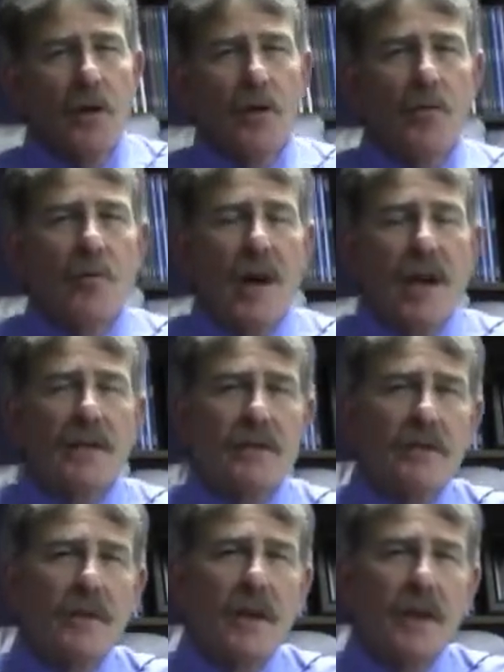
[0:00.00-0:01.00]
Your
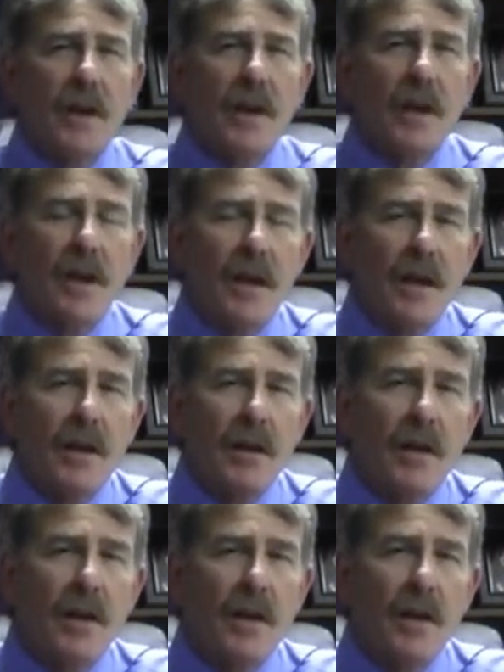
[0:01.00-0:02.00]
rights
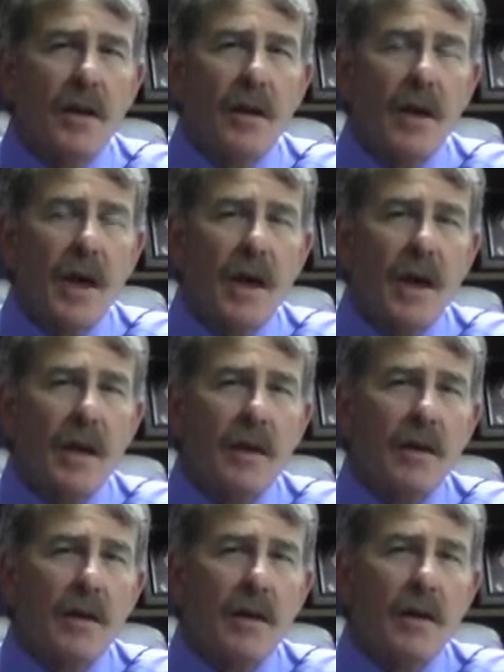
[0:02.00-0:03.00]
in
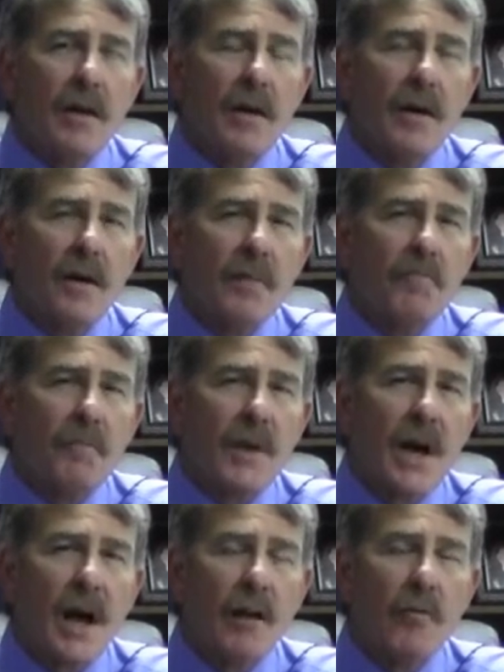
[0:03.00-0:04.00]
a
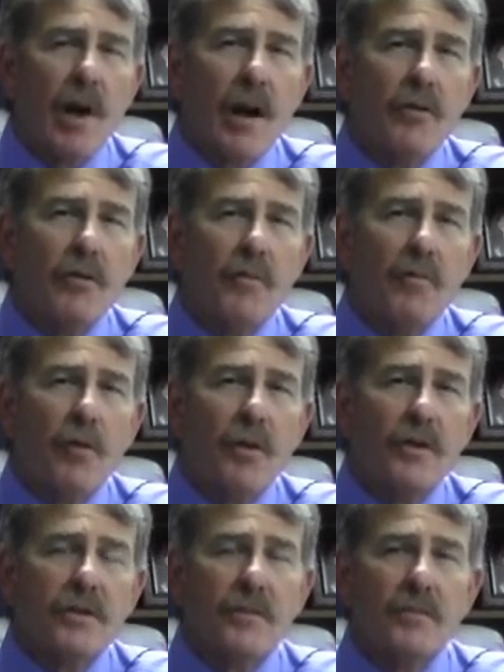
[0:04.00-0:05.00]
Colorado
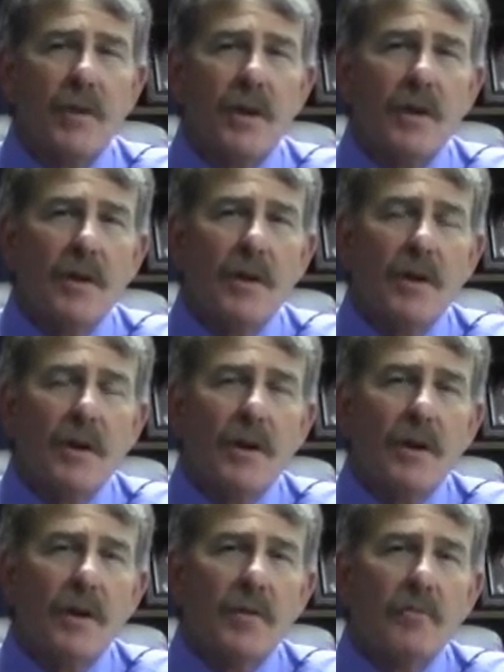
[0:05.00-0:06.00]
divorce
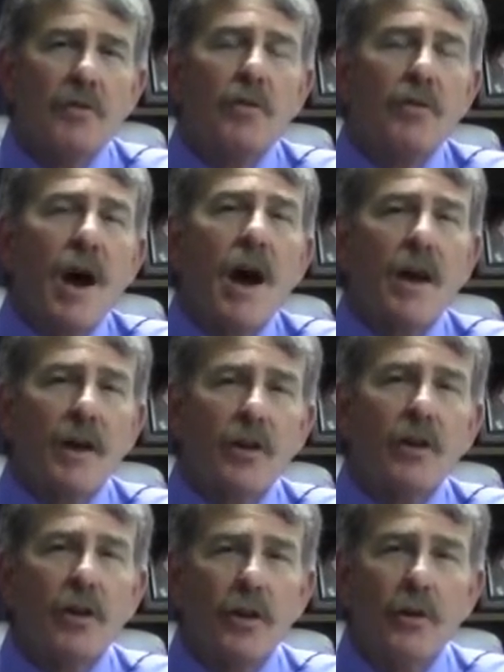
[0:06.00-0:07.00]
do not
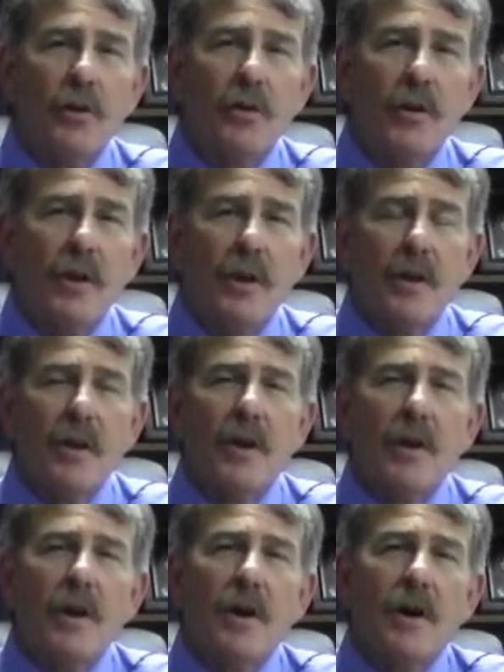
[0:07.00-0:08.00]
include
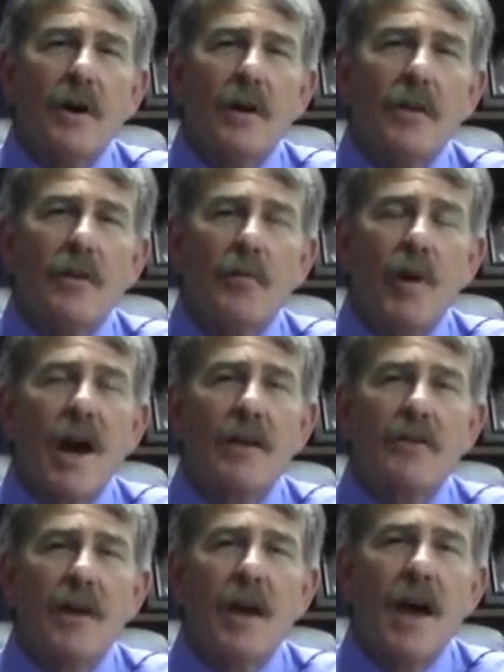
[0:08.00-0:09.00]
the
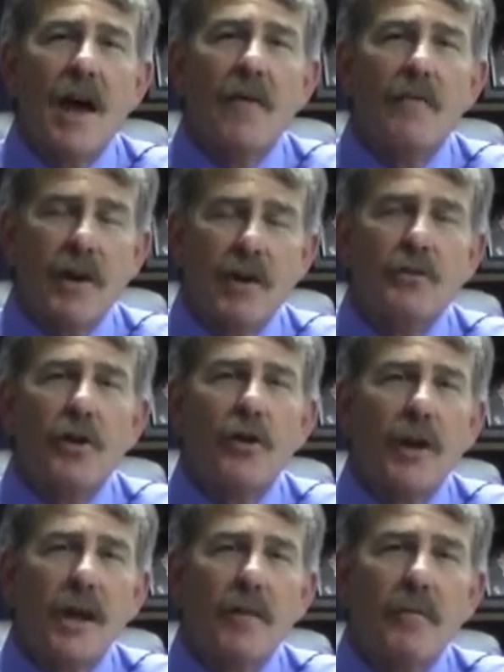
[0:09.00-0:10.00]
right to have an
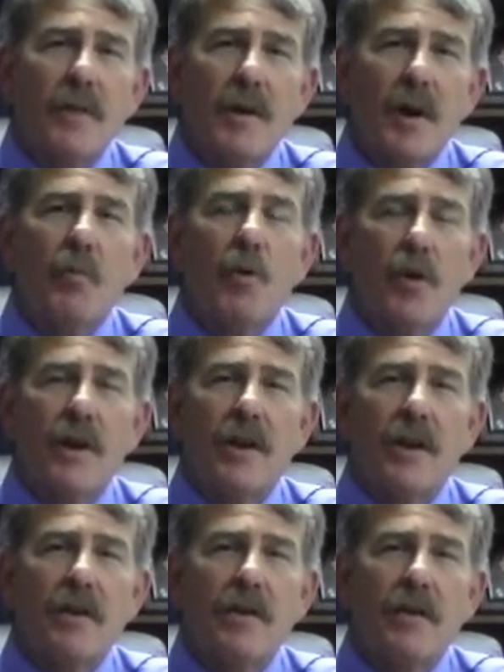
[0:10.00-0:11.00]
attorney
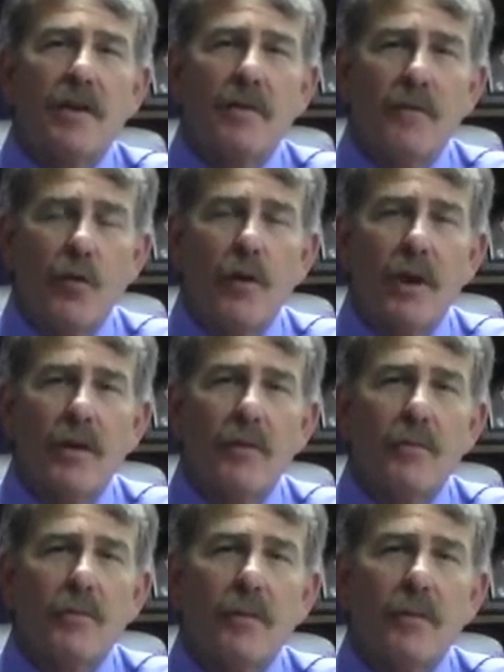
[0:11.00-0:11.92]
appointed for you.